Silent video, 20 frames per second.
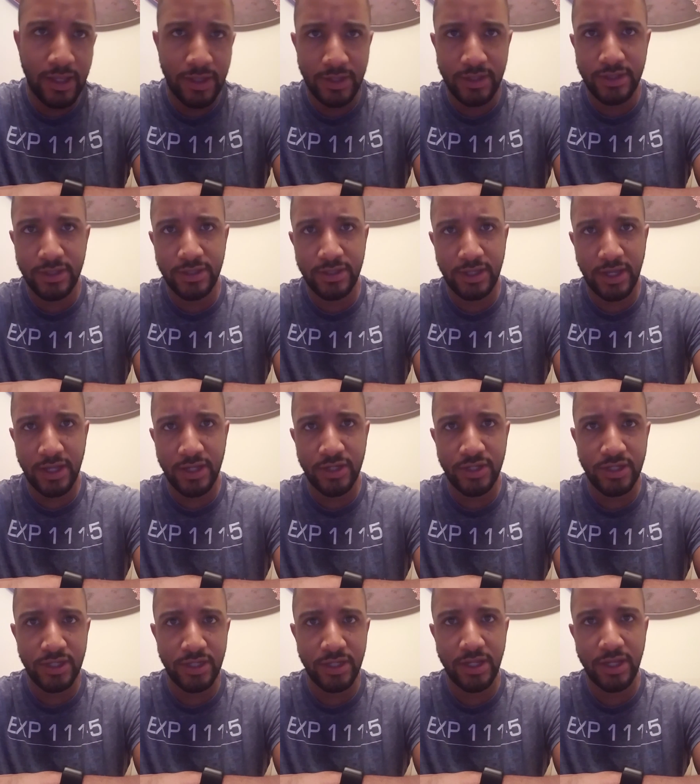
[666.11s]
This is
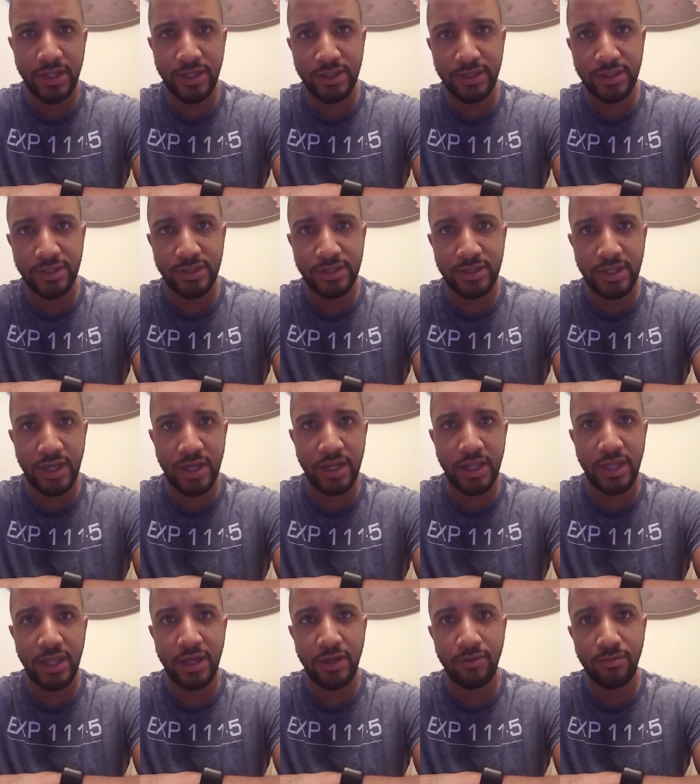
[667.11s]
Kenshin
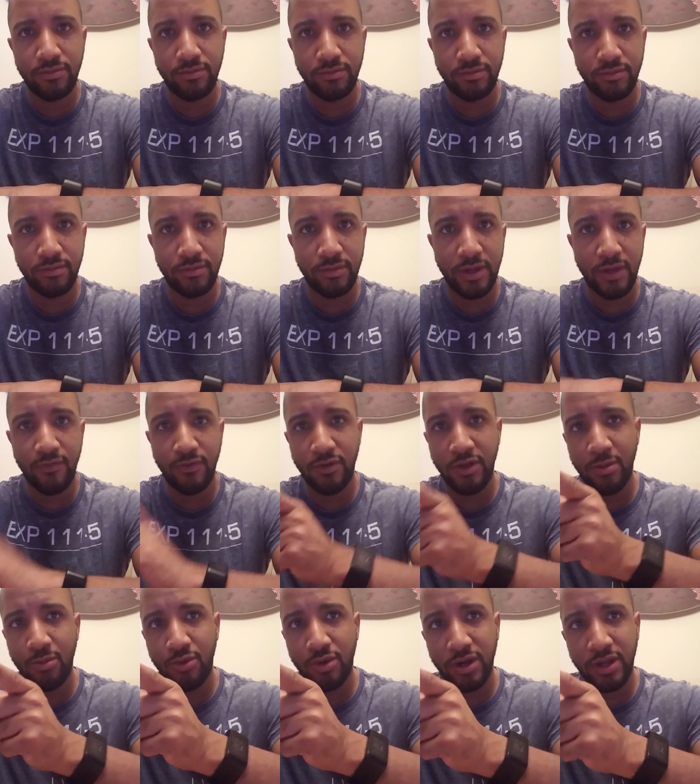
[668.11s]
signing out. Have a
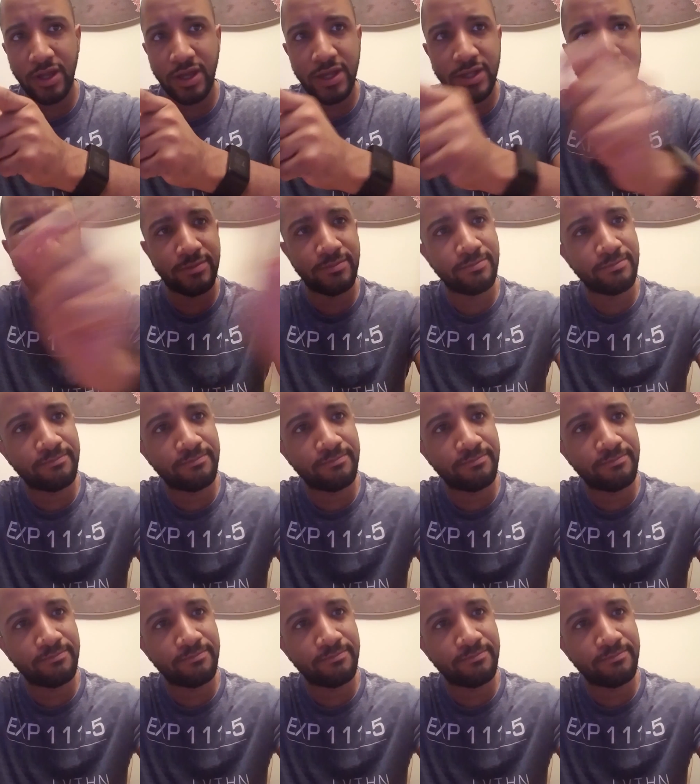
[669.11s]
great morning, guys.